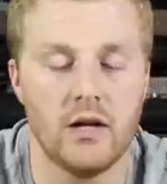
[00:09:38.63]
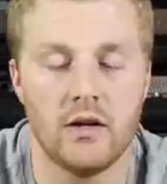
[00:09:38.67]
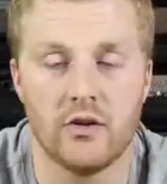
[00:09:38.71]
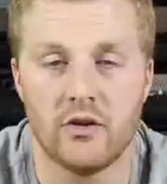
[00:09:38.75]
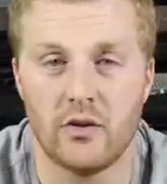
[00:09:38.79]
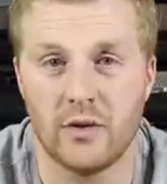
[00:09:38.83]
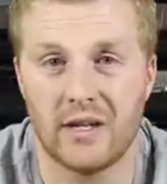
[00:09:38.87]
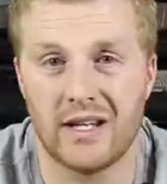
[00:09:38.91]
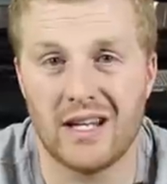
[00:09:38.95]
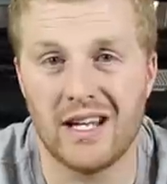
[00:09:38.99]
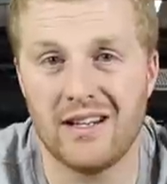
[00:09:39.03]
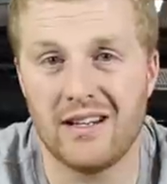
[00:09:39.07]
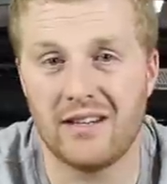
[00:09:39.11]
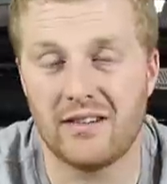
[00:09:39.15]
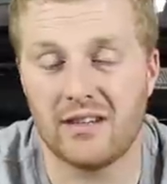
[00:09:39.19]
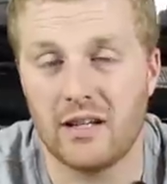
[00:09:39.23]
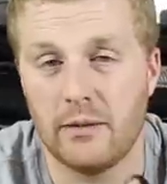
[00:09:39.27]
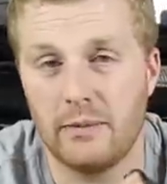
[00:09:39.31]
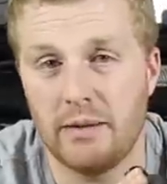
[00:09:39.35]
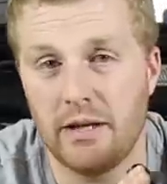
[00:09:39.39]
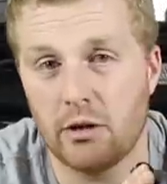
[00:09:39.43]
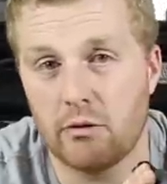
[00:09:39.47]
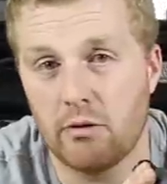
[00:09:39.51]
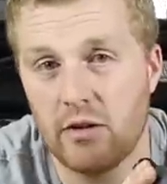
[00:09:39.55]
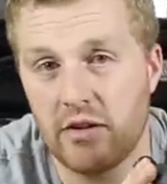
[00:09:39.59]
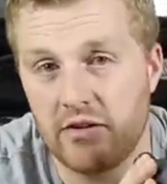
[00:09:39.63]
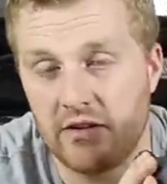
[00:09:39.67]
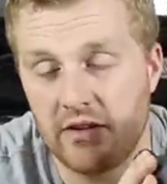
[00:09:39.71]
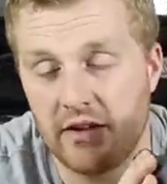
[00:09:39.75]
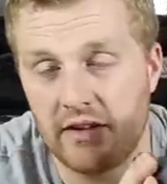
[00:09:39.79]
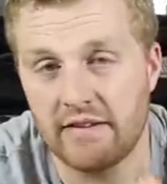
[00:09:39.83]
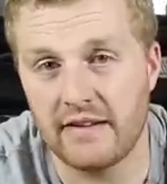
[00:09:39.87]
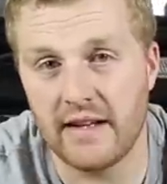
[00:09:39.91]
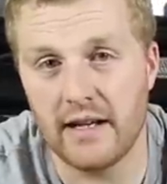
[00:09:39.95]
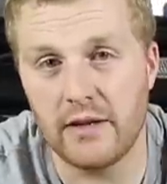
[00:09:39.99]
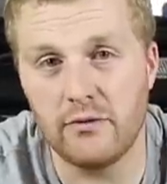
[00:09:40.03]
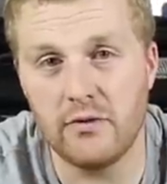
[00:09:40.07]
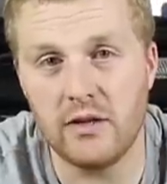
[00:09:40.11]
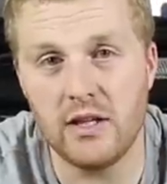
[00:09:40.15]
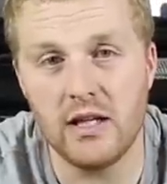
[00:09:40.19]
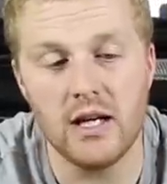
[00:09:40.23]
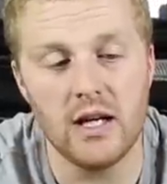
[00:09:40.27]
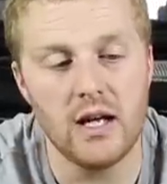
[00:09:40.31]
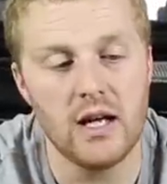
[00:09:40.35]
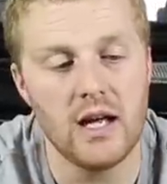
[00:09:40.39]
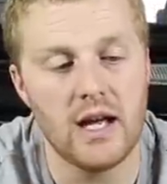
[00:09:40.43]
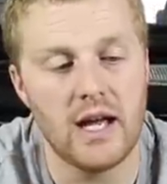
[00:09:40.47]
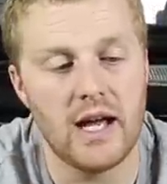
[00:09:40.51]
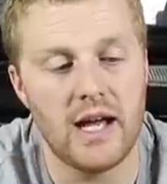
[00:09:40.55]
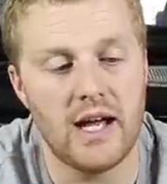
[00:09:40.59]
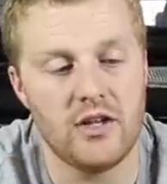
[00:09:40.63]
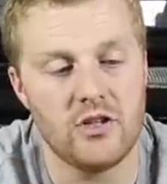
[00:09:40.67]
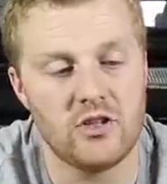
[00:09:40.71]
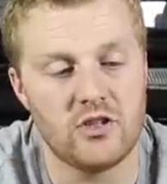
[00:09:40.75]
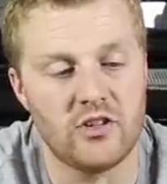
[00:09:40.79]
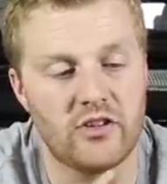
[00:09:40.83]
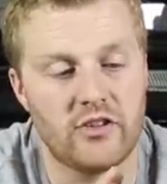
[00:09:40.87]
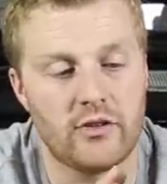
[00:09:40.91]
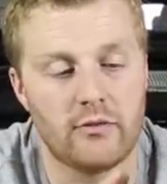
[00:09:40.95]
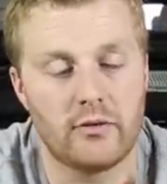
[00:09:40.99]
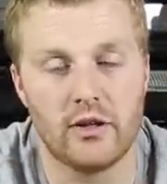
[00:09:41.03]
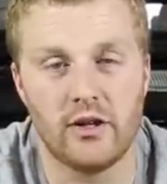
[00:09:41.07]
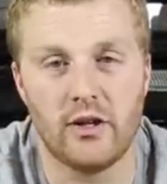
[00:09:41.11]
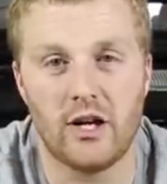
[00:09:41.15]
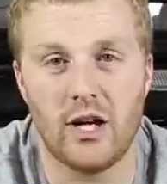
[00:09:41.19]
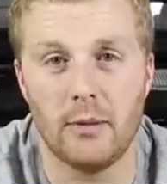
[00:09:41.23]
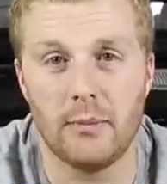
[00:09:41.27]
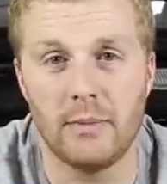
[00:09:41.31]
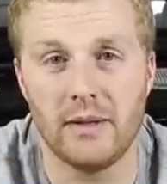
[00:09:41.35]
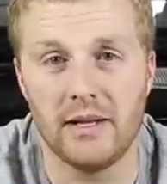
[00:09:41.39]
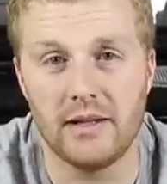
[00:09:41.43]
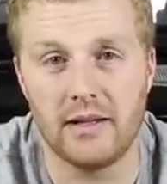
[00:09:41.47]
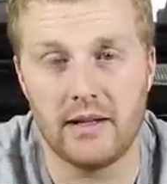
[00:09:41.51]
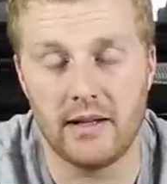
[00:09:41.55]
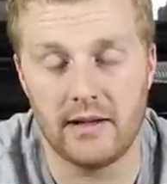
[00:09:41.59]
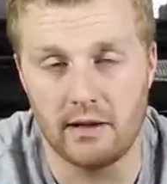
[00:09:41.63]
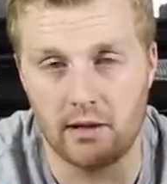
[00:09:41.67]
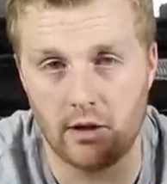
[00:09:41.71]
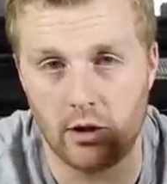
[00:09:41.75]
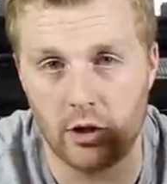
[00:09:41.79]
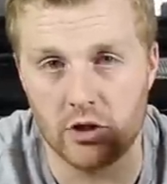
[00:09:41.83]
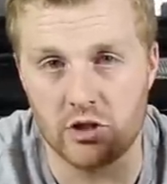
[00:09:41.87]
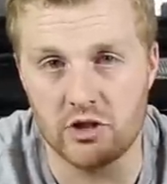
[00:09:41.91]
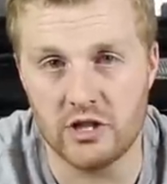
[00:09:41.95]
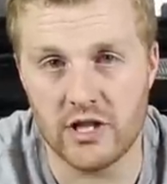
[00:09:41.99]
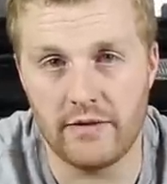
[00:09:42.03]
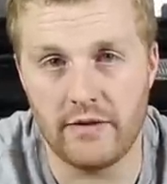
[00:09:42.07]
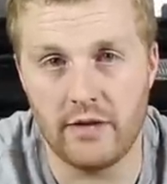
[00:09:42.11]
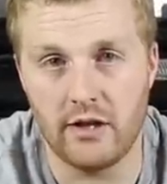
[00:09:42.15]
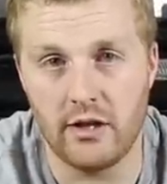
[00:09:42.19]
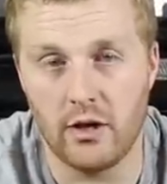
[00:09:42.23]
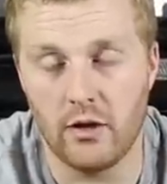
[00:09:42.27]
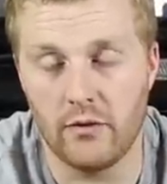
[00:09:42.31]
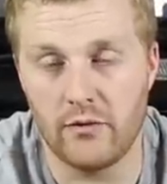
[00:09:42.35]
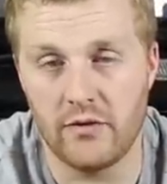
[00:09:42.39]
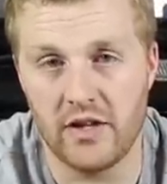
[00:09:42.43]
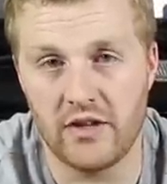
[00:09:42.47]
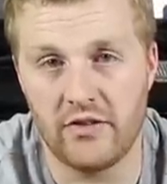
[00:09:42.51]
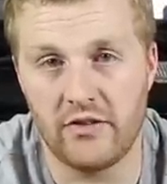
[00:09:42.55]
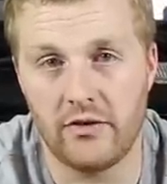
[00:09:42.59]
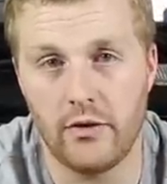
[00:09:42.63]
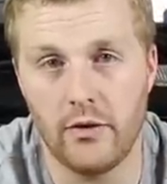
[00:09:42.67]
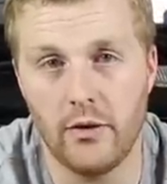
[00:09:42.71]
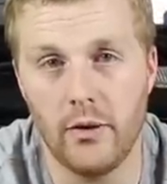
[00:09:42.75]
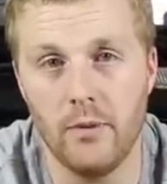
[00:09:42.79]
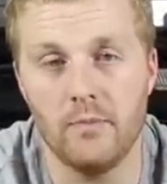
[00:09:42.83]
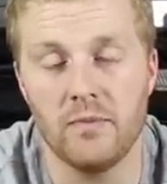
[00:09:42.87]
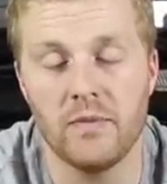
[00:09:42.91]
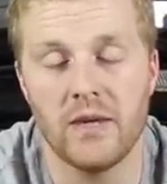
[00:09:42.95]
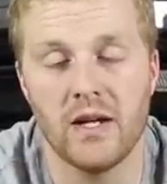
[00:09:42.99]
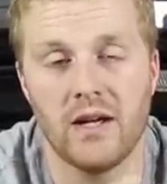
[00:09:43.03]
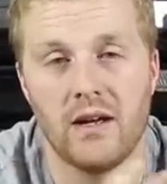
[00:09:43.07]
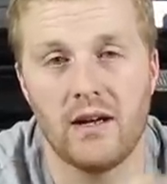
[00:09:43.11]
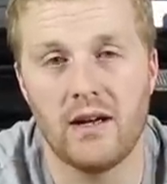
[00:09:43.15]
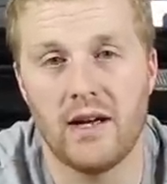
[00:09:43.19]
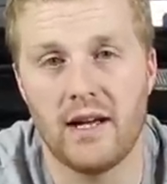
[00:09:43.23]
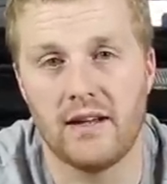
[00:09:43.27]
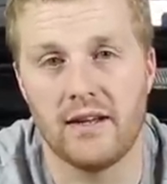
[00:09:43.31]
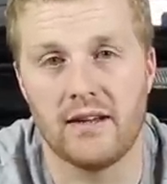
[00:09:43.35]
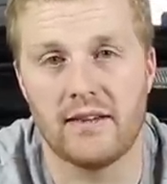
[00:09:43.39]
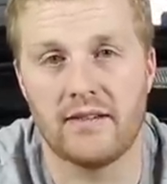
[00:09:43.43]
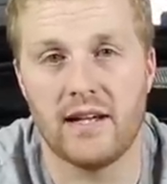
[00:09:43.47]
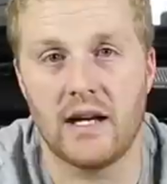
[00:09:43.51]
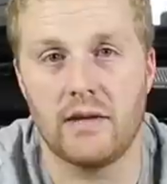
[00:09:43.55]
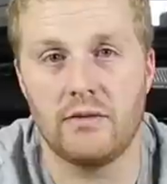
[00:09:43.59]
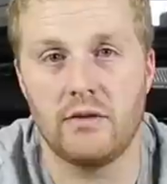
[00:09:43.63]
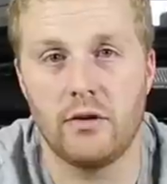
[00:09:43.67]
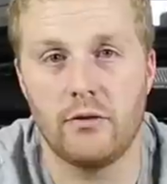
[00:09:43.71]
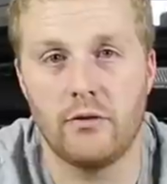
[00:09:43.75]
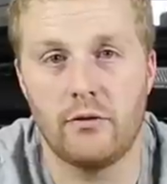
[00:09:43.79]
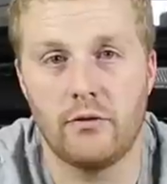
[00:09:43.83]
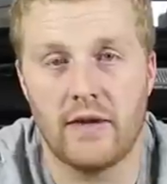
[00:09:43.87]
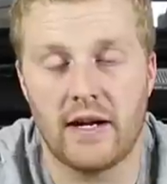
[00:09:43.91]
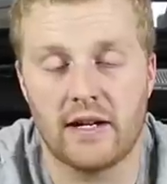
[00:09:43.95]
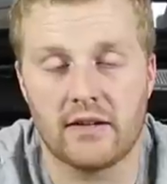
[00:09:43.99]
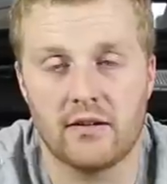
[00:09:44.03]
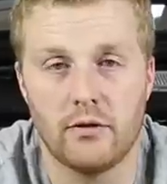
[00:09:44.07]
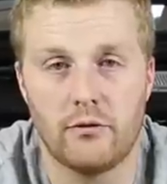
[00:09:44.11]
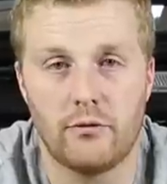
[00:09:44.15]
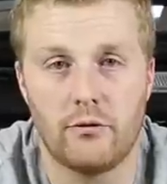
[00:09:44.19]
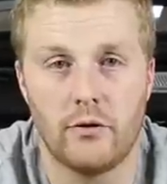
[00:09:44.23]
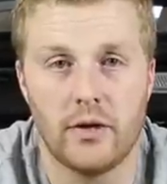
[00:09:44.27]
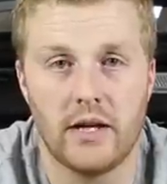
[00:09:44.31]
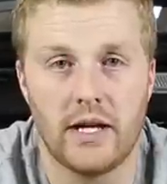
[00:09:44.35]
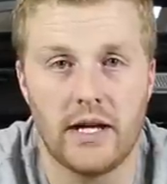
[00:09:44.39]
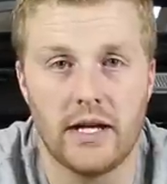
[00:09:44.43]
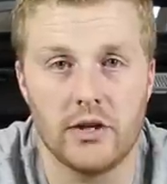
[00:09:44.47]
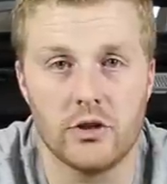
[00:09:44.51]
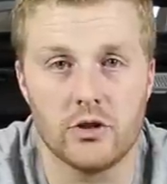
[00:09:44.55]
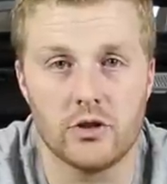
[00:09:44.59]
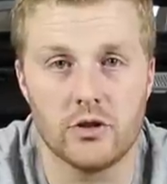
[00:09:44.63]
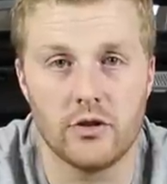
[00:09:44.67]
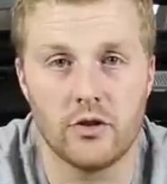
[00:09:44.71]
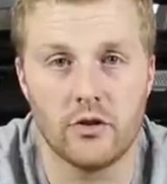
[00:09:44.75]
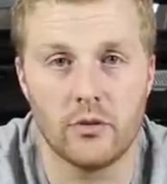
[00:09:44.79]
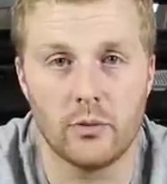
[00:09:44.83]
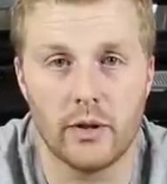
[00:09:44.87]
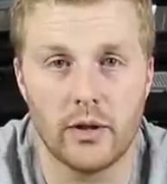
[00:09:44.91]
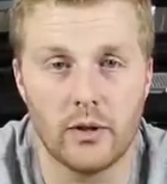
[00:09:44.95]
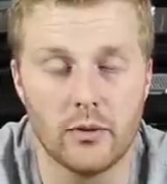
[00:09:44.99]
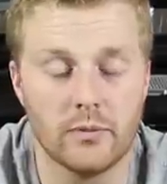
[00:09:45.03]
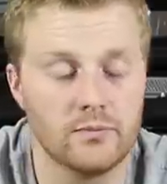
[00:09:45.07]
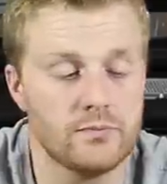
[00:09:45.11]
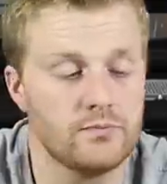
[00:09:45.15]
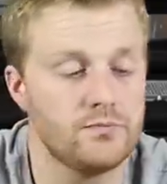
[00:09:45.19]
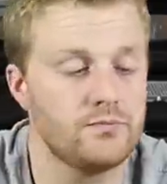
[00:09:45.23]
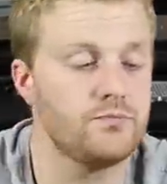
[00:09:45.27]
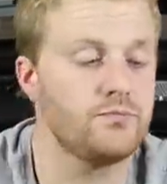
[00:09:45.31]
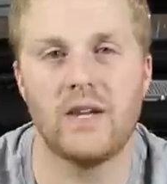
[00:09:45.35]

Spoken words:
So again, it's going to be increasing the safety and just the reliability and the longevity of this unit, and a safety factor for your engine as well.